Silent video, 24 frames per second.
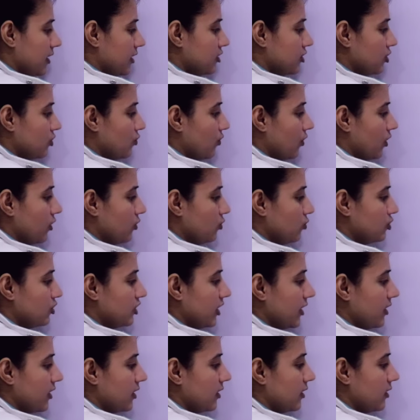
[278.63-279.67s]
is equal to
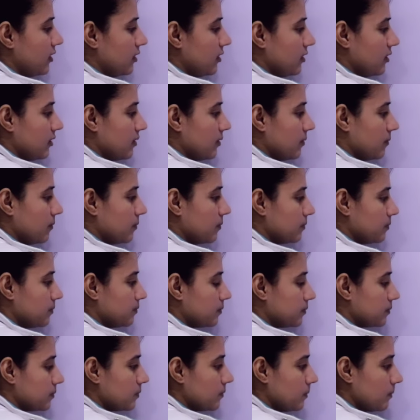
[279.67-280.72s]
Jenny,
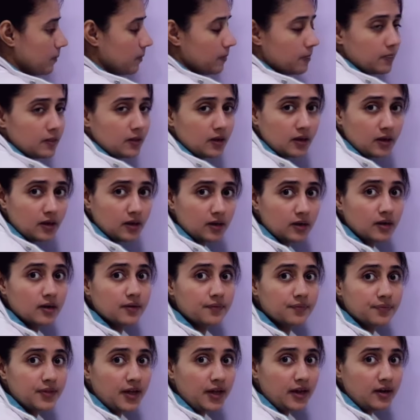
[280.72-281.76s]

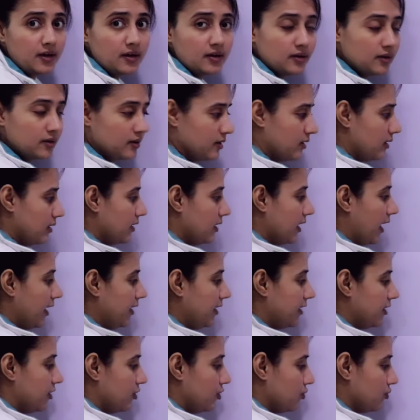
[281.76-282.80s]
then
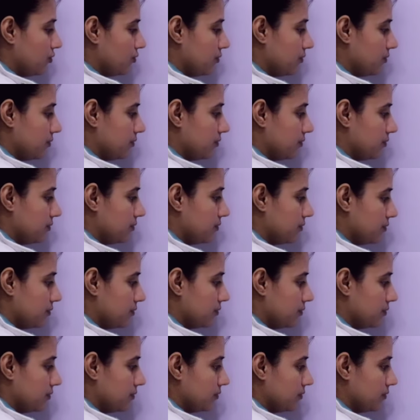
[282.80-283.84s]
continue.
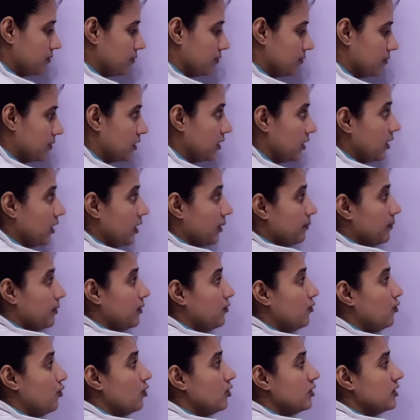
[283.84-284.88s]

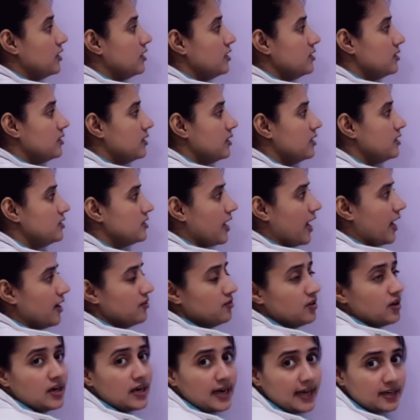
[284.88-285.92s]
Before these
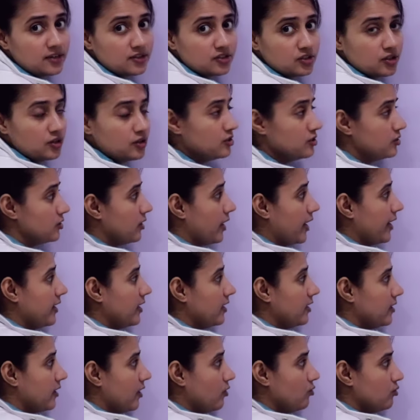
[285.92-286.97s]
100 lectures, I
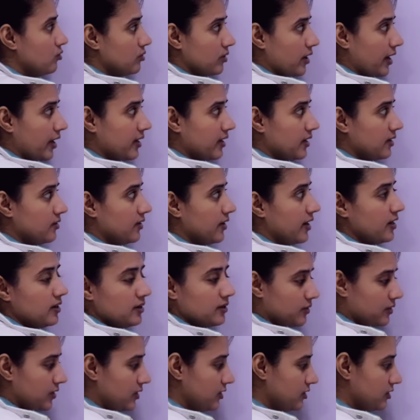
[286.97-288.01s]
can
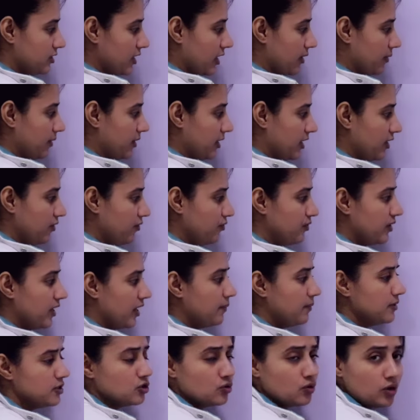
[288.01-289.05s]
write these statement. If
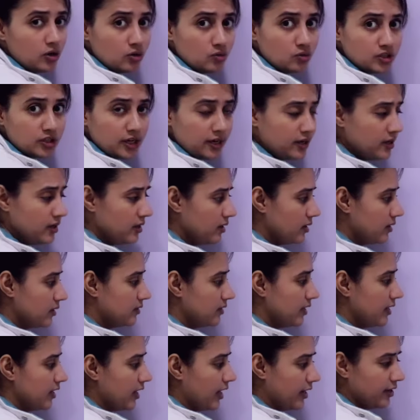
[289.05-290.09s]
name is equal to Jenny,
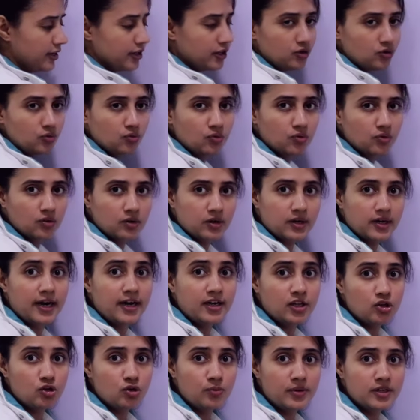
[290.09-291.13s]
then continue.
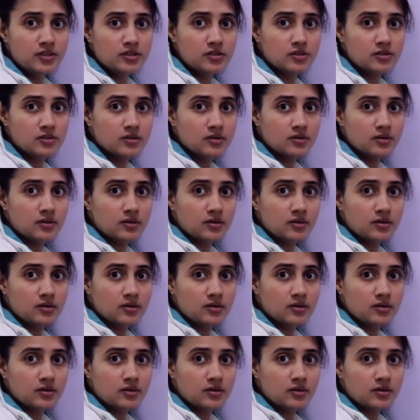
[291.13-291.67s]
Continue means